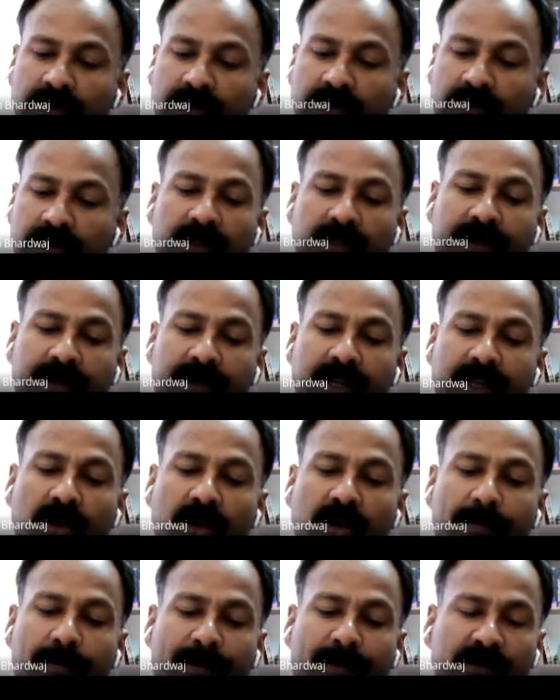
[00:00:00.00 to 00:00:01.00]
The ray
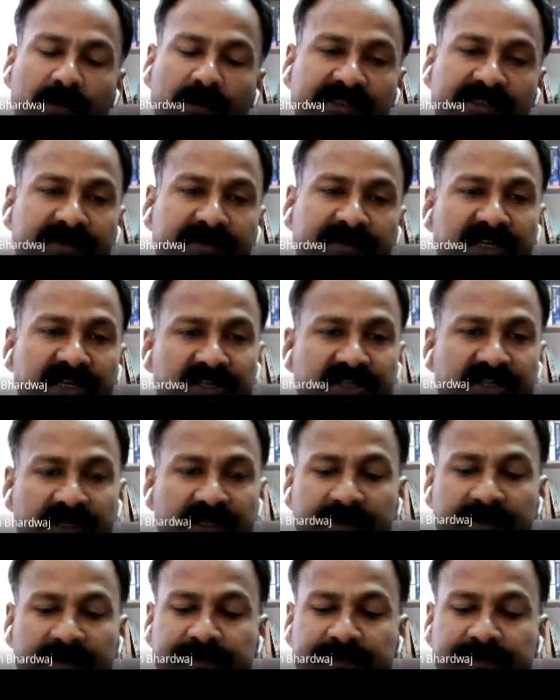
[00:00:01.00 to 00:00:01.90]
approximation